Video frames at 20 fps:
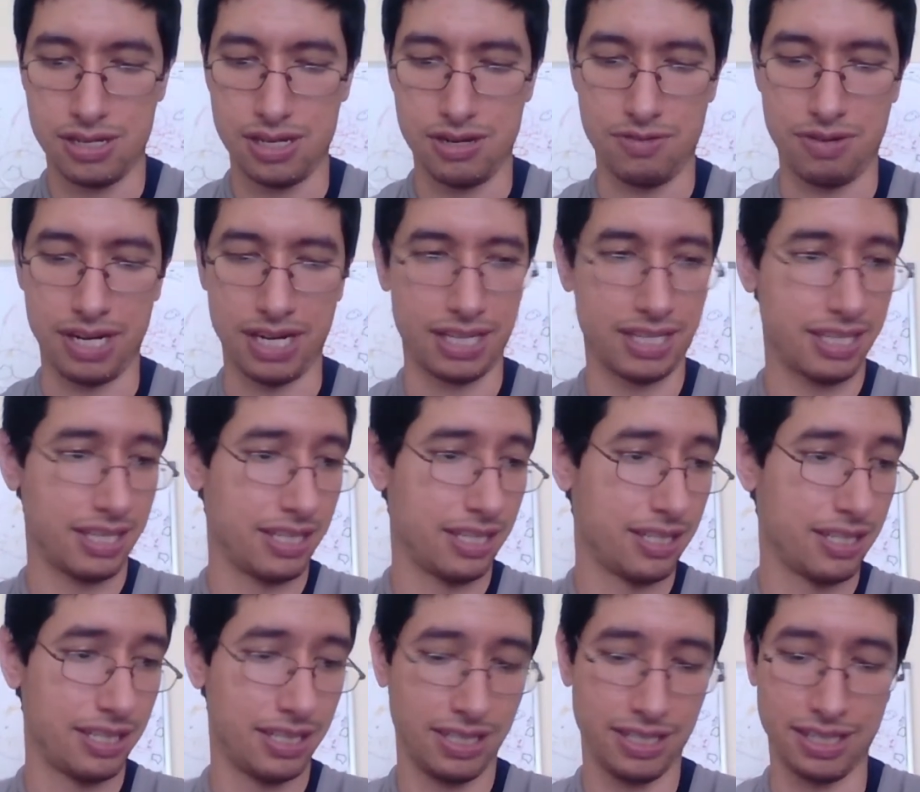All right,
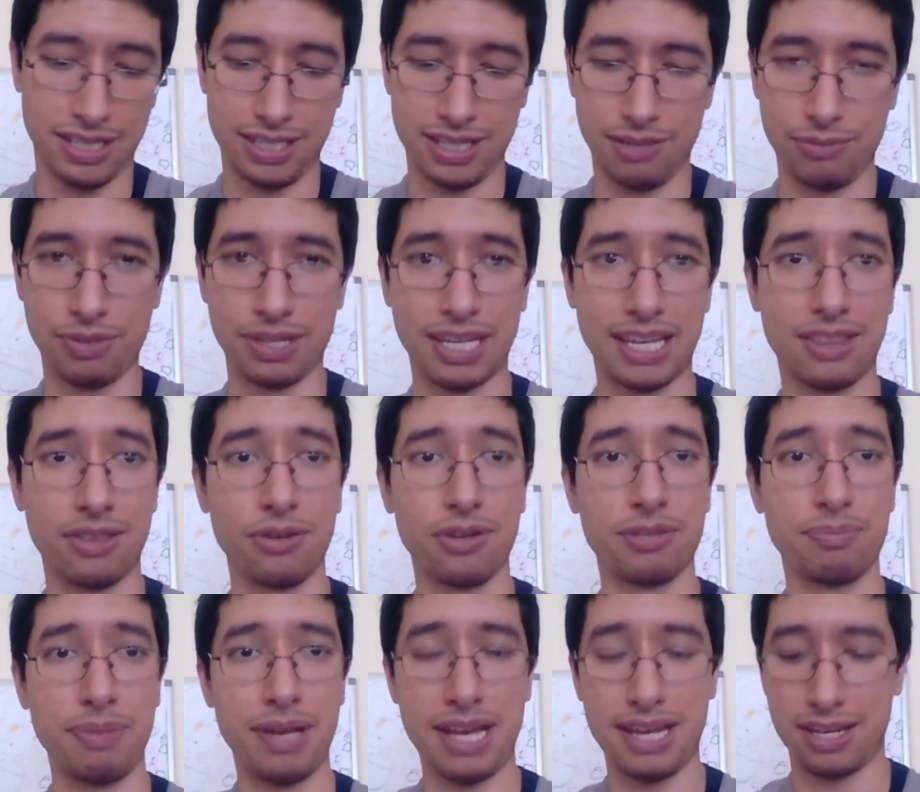let's see if we can get through
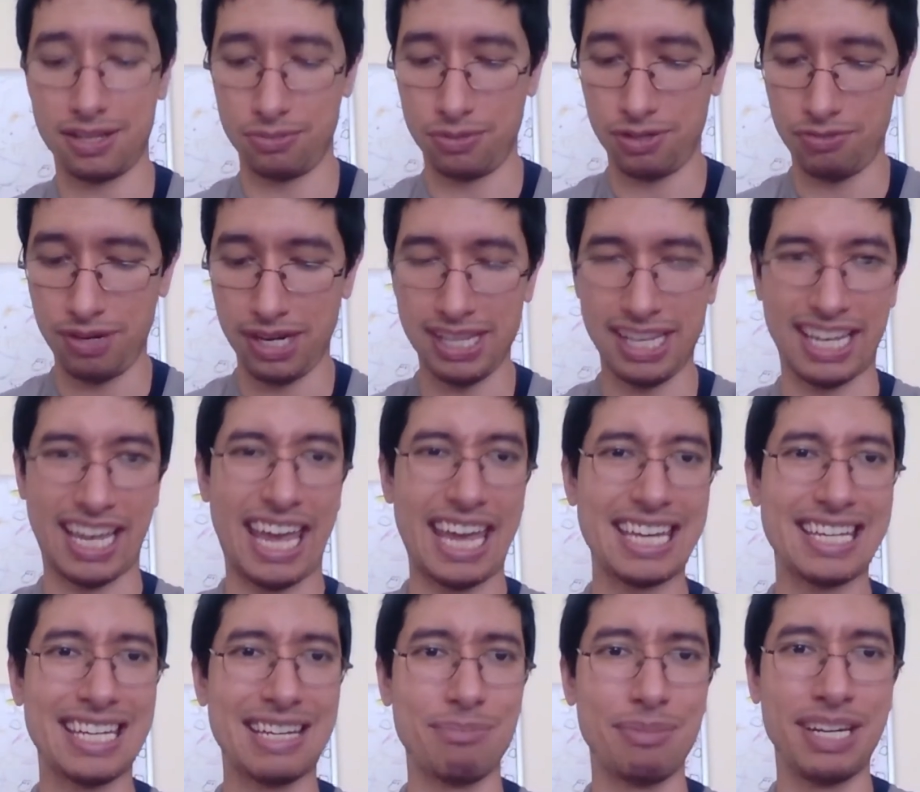this pack because we're already like
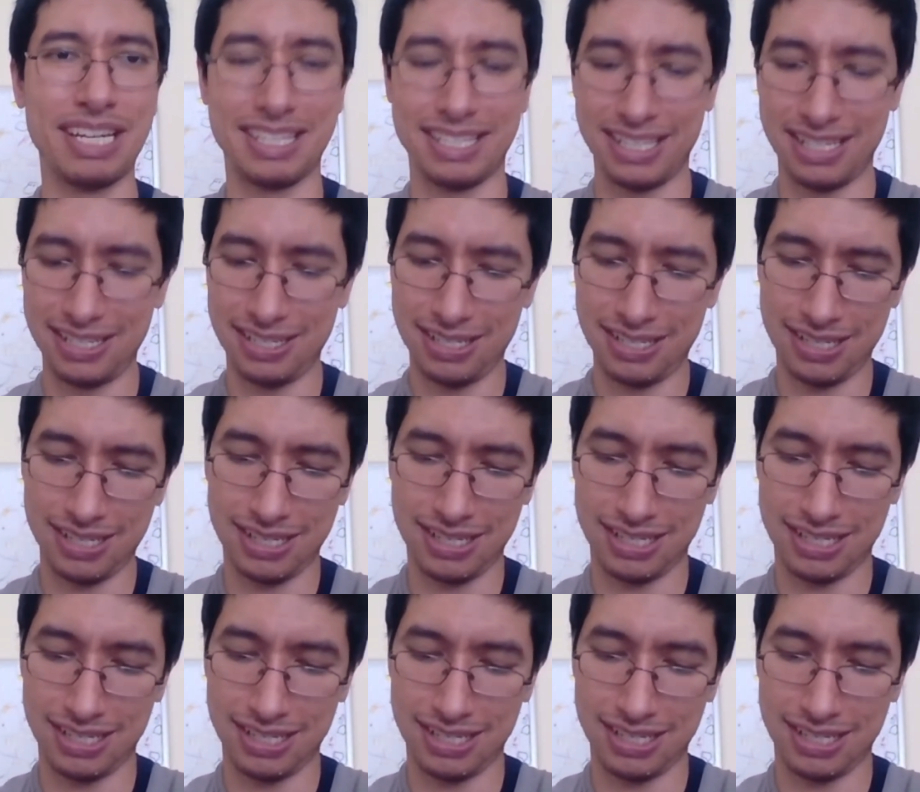18 minutes in.